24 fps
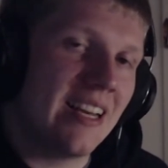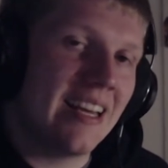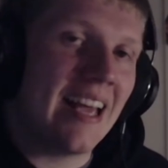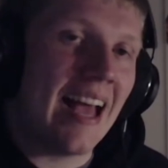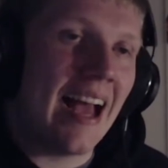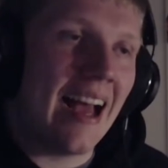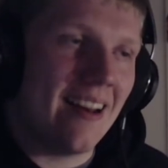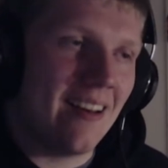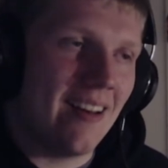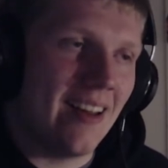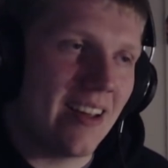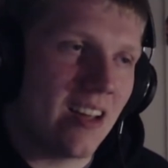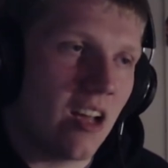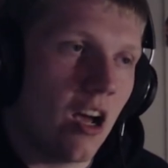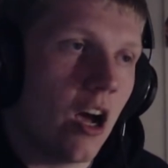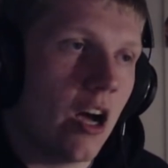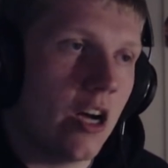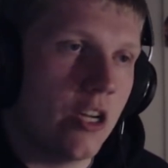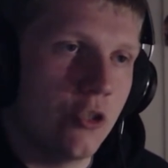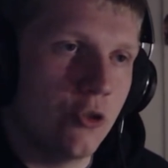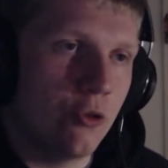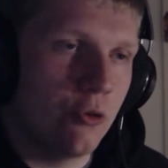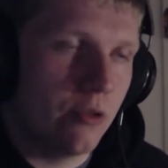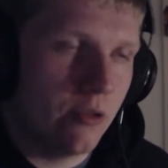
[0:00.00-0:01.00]
at like
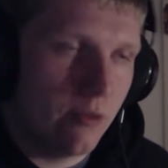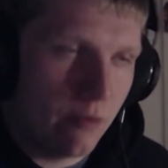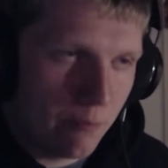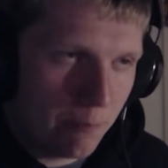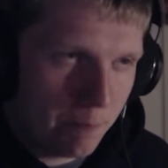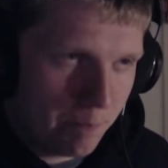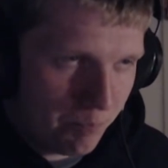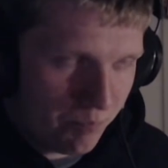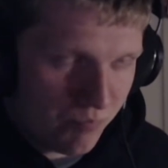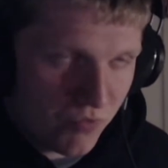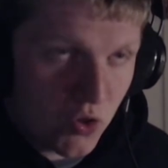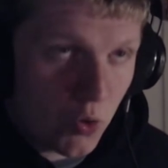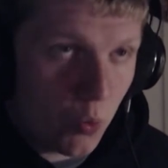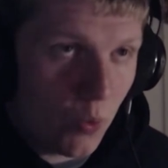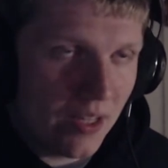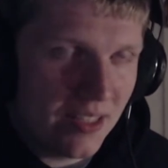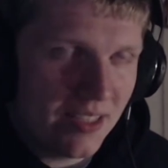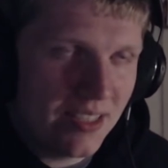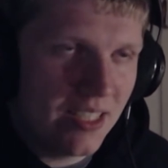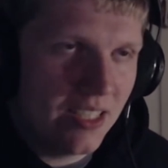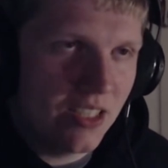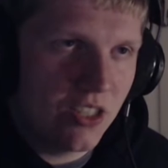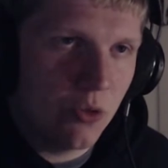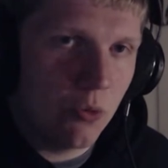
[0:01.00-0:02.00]
120 to